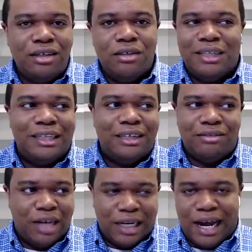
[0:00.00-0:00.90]
within
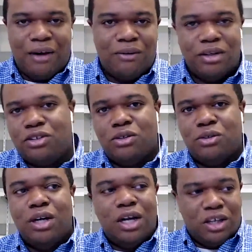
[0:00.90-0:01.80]
an hour or two,
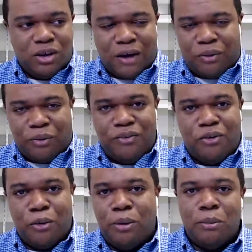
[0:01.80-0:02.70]
you'll have 3 or 4
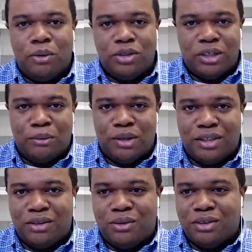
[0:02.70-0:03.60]
people jumping at your
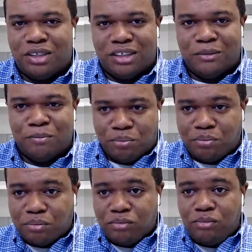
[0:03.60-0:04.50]
doorstep
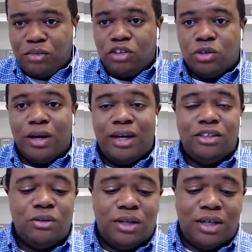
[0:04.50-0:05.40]
trying
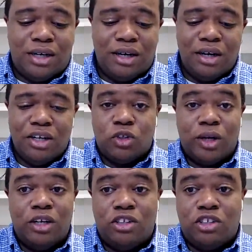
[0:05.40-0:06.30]
to
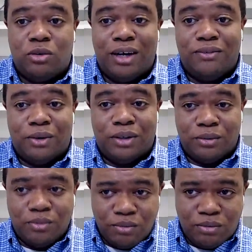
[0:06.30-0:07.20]
write for you.
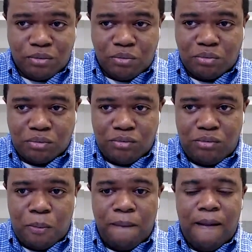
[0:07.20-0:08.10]

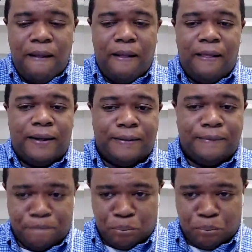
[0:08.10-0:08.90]
Um,